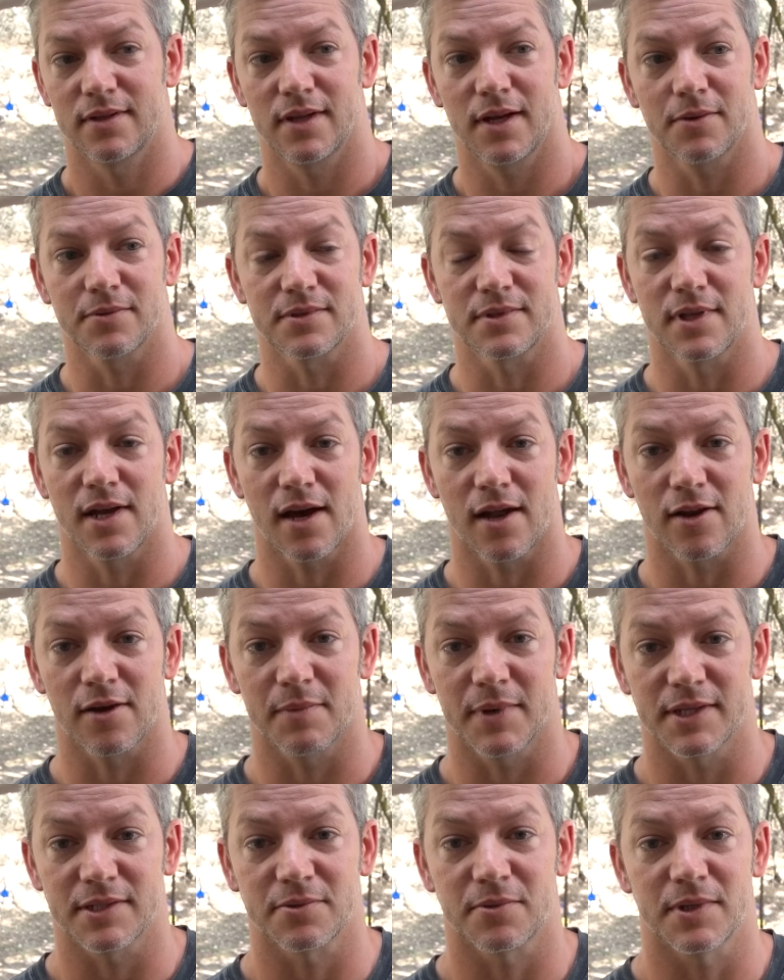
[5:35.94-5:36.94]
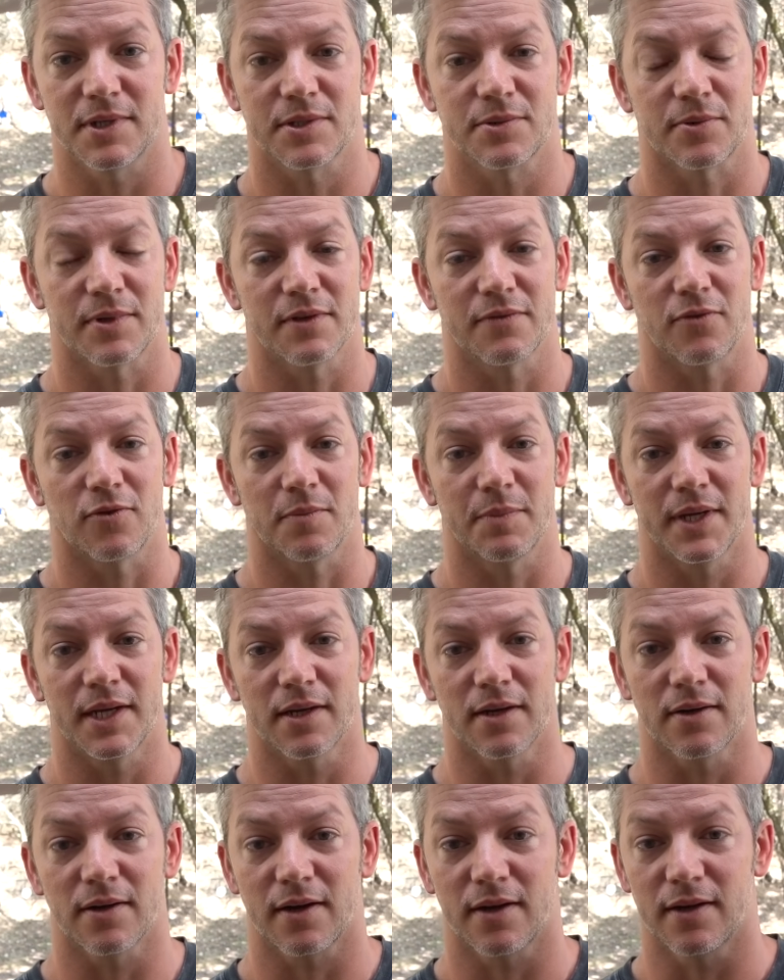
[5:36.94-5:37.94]
That was not on my 2024
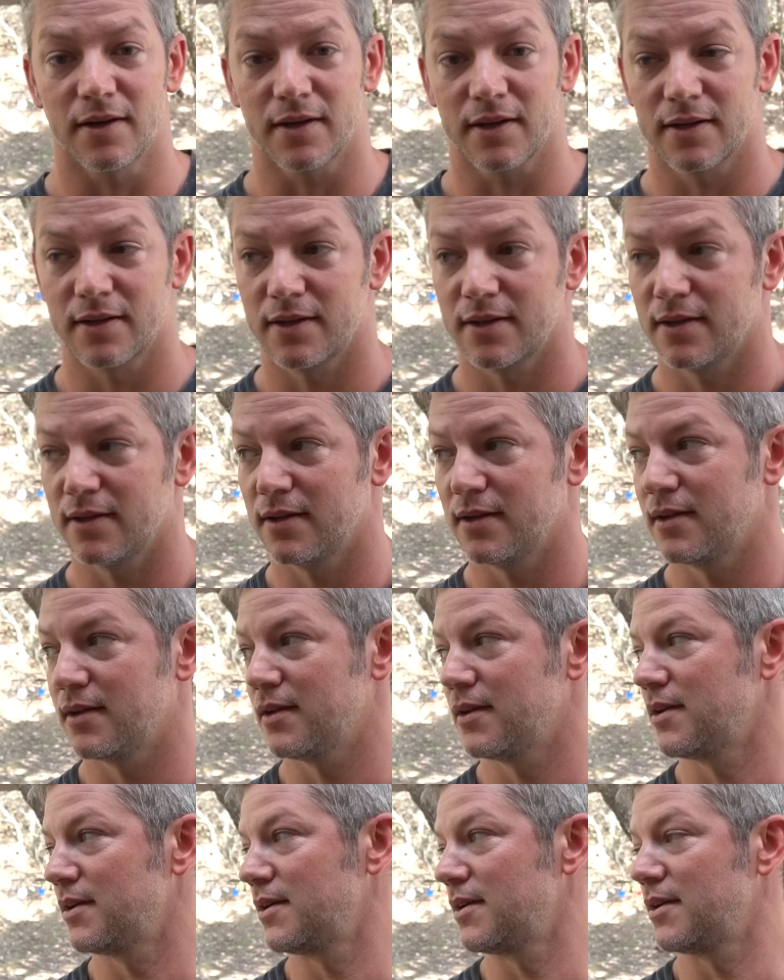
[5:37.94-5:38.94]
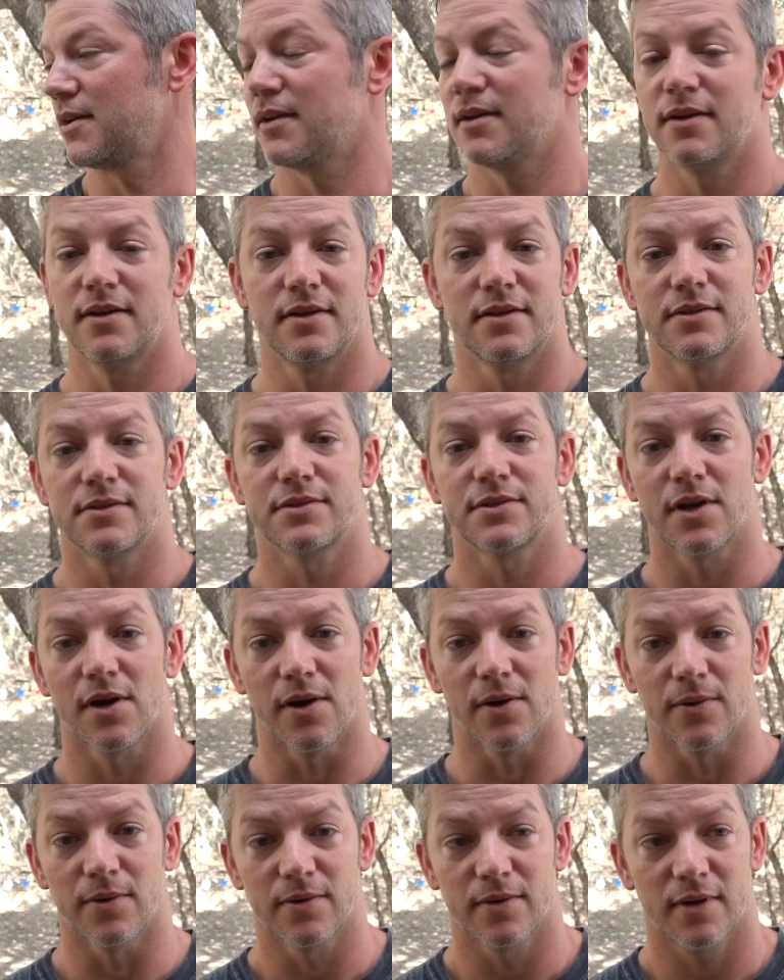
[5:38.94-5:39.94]
bingo card.
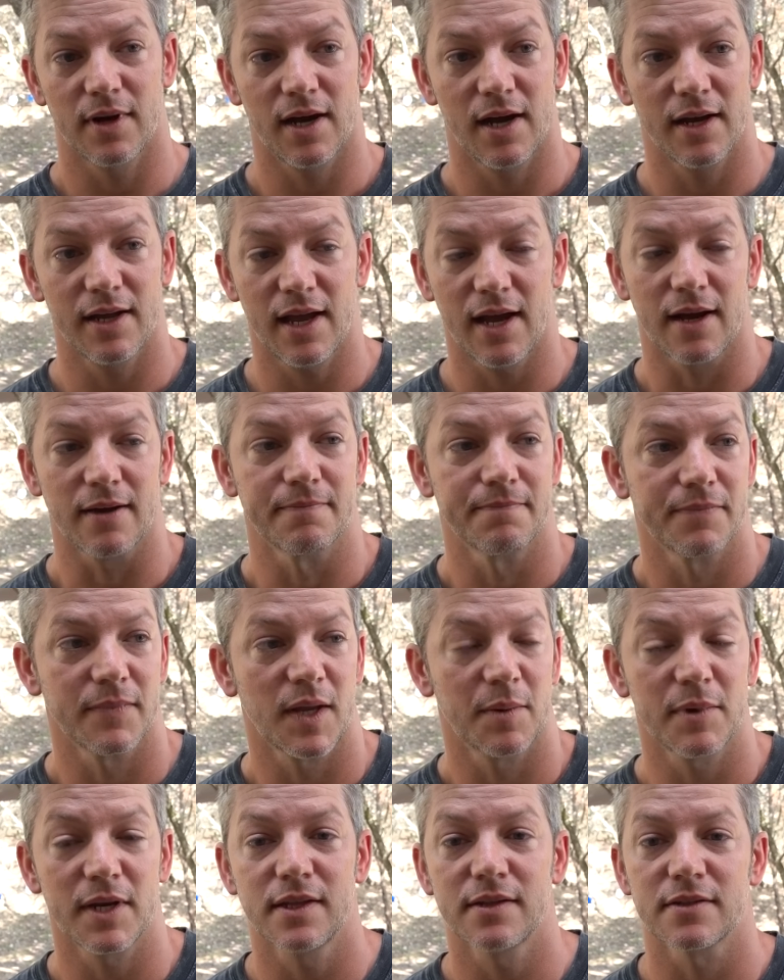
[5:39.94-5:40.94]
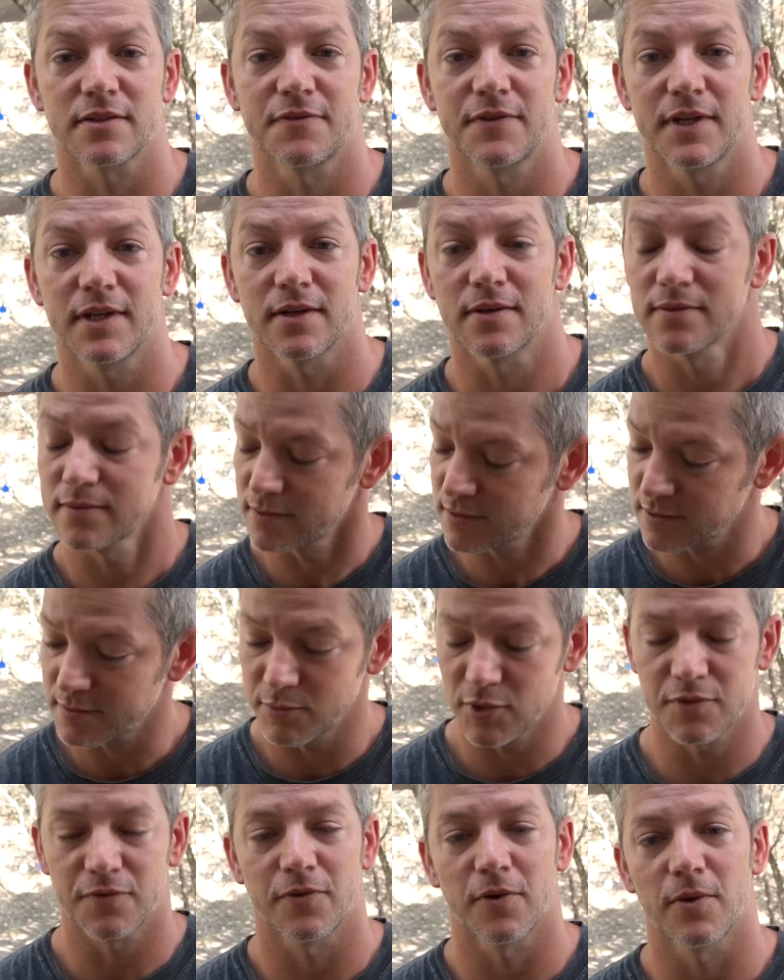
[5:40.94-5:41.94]
So, uh, yeah, I'm going to end this video.
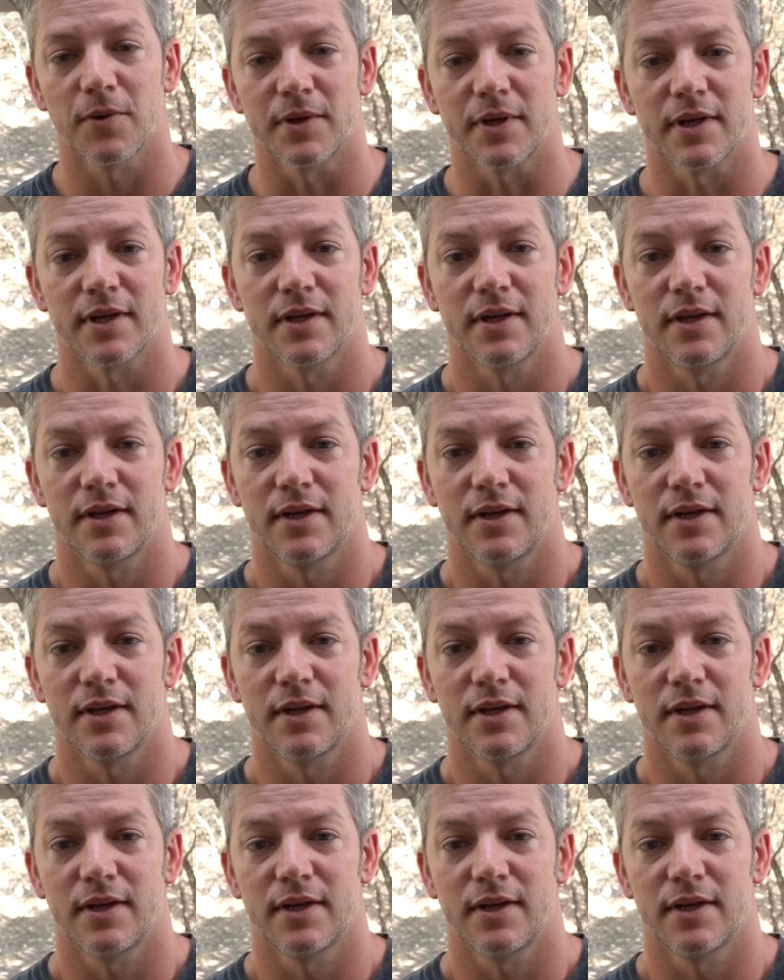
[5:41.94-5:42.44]
Let's move forward.